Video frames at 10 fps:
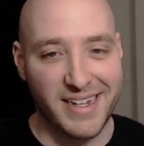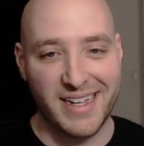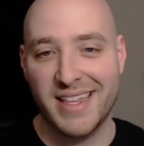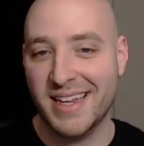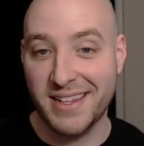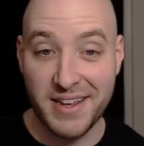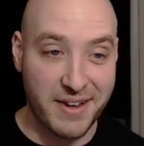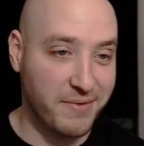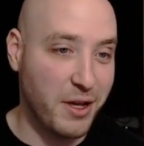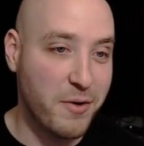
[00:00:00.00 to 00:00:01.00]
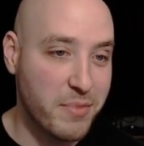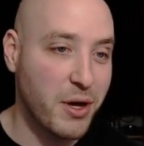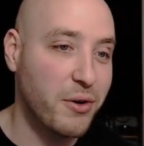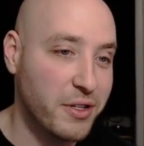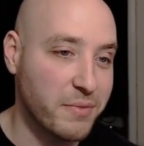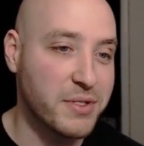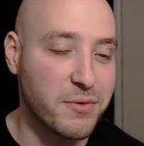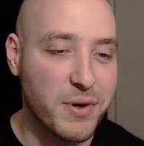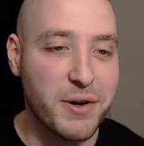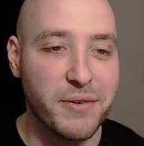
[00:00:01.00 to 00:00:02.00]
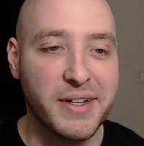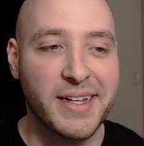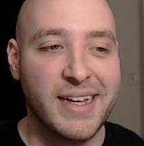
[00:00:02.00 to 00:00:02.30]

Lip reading: And then, yeah, lo and behold, it was the Rogue.